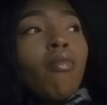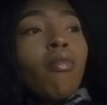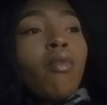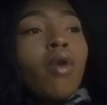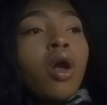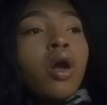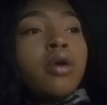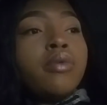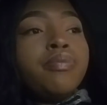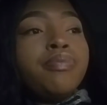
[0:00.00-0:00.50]

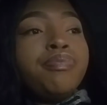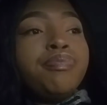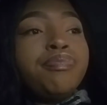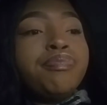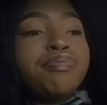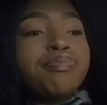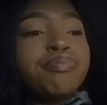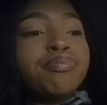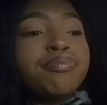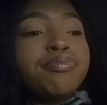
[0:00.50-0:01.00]
That's it.
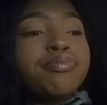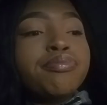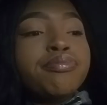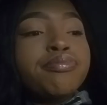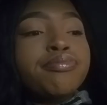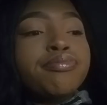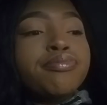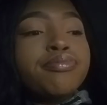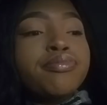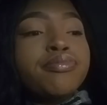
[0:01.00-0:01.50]

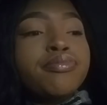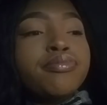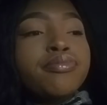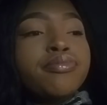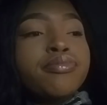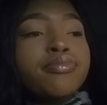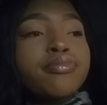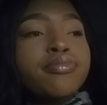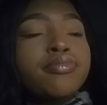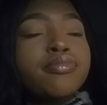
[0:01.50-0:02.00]
It's
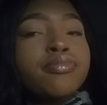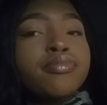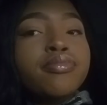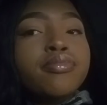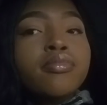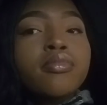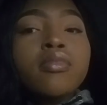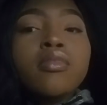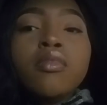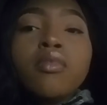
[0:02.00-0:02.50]
gonna be
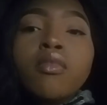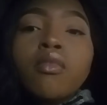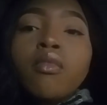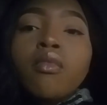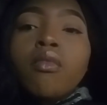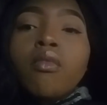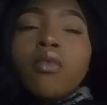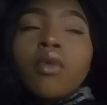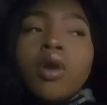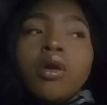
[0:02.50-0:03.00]
4:37 for
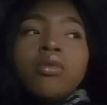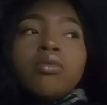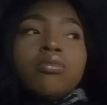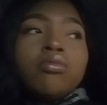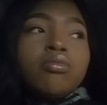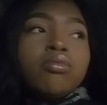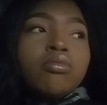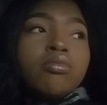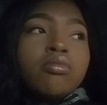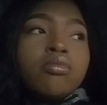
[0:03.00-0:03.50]
window.
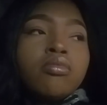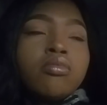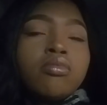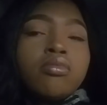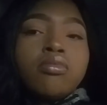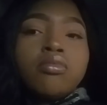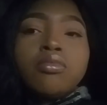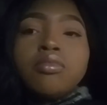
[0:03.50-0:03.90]
Thank you.